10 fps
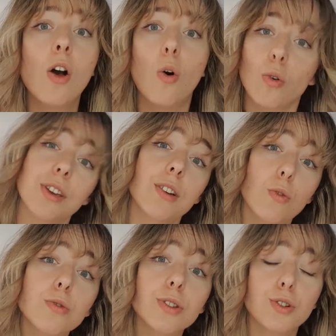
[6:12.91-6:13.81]
Or you can
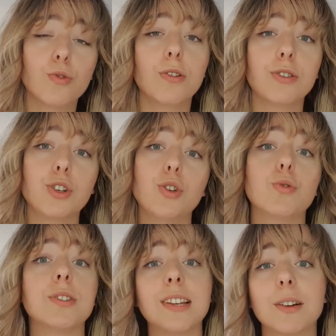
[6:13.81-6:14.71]
also talk to your
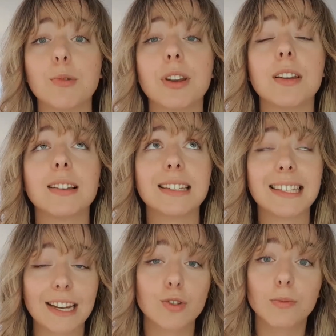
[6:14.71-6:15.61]

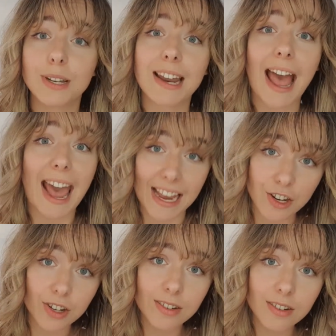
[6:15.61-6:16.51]
settlement
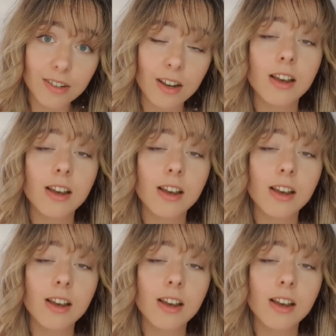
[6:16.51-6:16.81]
agent